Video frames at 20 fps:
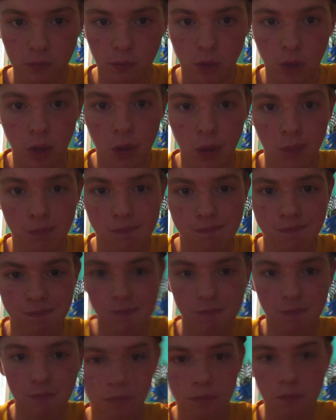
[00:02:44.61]
well,
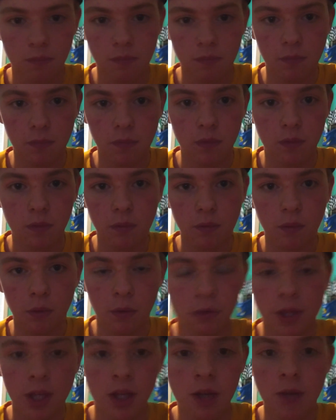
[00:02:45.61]

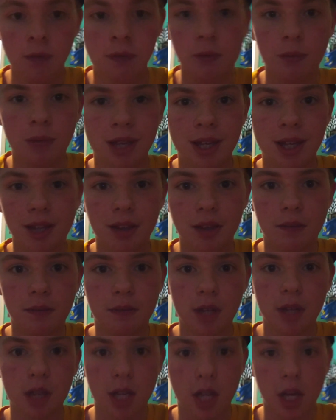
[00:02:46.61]
well, thank you for making the
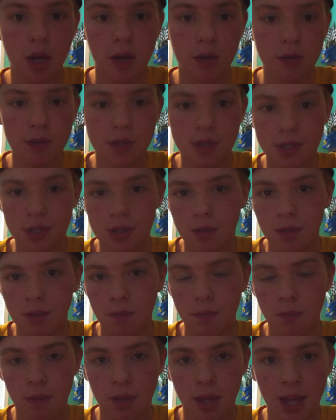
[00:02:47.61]
videos,
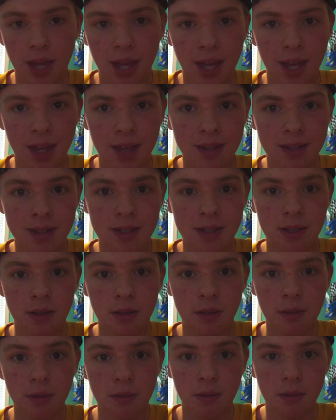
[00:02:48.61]
and
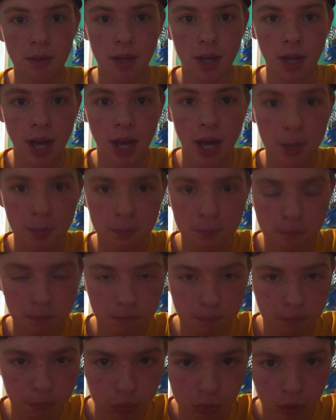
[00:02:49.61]
I
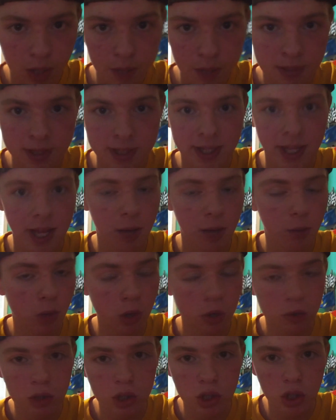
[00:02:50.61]
promise that I
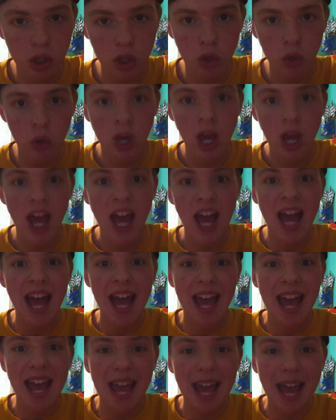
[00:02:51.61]
won't do
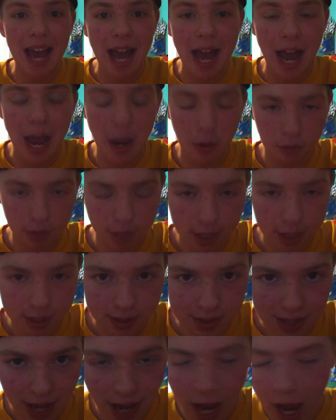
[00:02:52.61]
I will
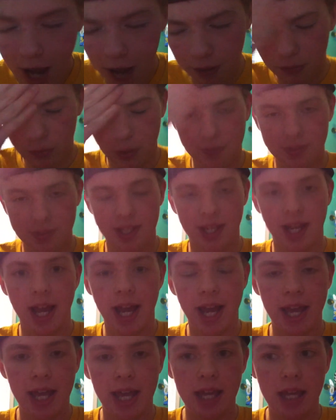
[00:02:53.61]
not. Ah, what was it?
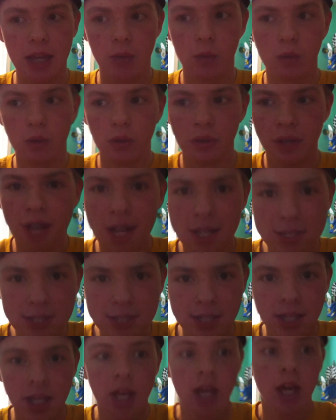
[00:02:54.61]
I will
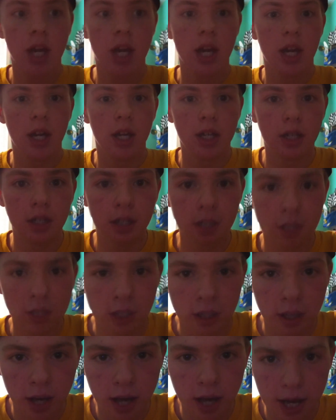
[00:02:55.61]
not
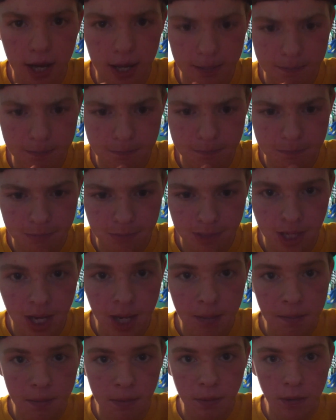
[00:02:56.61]
uh,
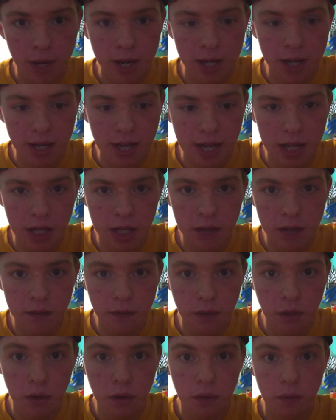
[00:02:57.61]
copyright any
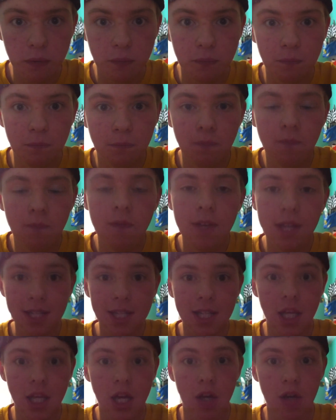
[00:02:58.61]
of your
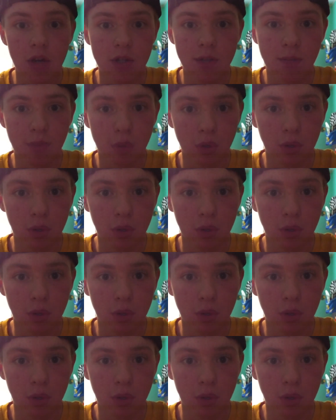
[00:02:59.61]
videos,